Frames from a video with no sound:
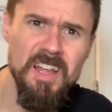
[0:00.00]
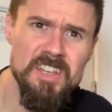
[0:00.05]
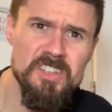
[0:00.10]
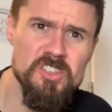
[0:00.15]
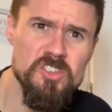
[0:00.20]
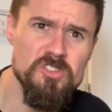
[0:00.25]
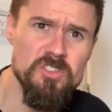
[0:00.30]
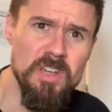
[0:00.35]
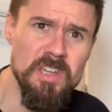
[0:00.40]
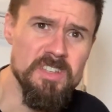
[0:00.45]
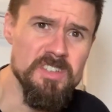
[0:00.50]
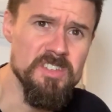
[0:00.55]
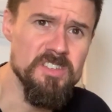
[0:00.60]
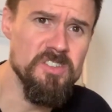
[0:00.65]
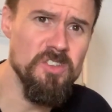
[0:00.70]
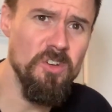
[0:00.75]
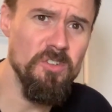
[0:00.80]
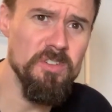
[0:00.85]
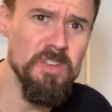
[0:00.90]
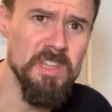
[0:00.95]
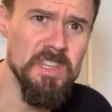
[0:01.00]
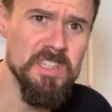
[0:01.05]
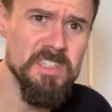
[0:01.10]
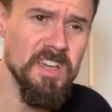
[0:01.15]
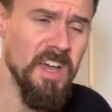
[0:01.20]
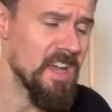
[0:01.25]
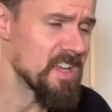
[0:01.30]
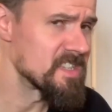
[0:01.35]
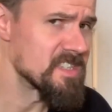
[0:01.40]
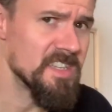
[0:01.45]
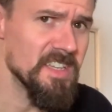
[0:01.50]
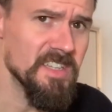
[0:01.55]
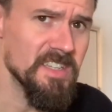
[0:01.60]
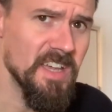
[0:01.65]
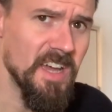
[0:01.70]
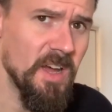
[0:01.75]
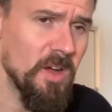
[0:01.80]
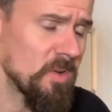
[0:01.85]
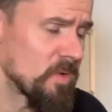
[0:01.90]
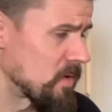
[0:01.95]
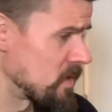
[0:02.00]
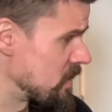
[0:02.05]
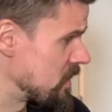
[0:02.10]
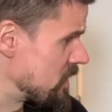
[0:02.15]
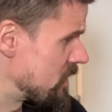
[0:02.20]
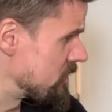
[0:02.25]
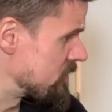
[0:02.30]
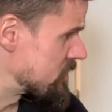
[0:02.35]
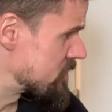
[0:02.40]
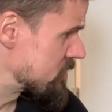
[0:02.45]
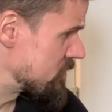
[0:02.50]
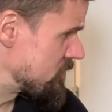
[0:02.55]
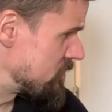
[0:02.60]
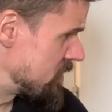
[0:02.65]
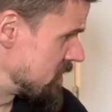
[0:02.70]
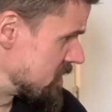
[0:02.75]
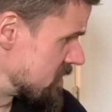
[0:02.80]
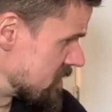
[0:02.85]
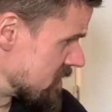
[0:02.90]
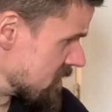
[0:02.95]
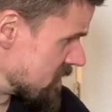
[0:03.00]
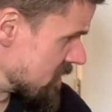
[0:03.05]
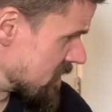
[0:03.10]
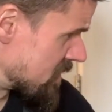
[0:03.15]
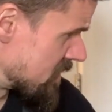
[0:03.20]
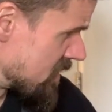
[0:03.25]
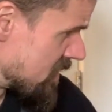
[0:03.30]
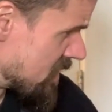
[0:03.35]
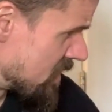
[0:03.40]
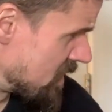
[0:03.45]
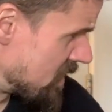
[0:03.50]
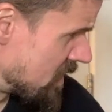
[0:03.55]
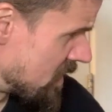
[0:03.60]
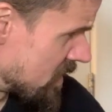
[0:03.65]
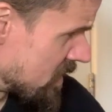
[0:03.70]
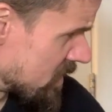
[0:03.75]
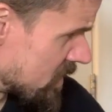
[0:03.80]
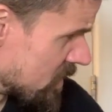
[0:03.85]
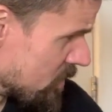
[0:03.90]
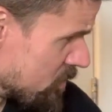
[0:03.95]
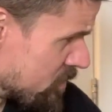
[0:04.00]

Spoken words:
That's strange, it's not really tightening down. For some reason, the